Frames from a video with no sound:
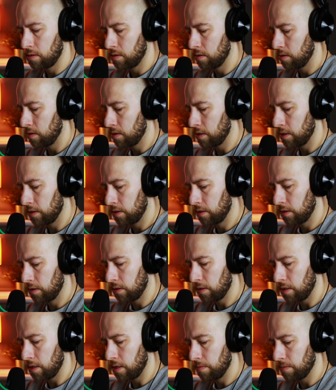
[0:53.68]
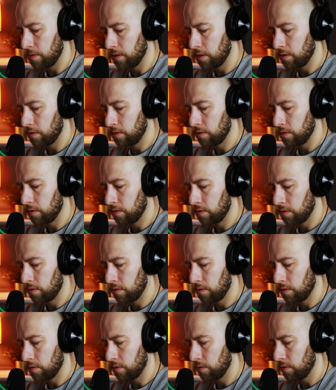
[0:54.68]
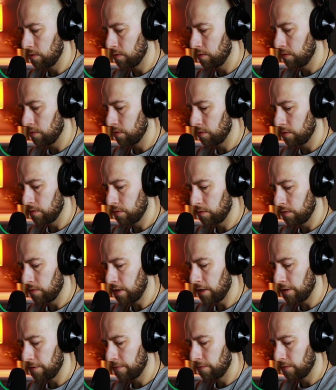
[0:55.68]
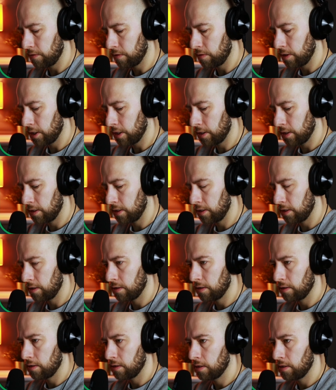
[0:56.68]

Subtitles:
let's name it reference.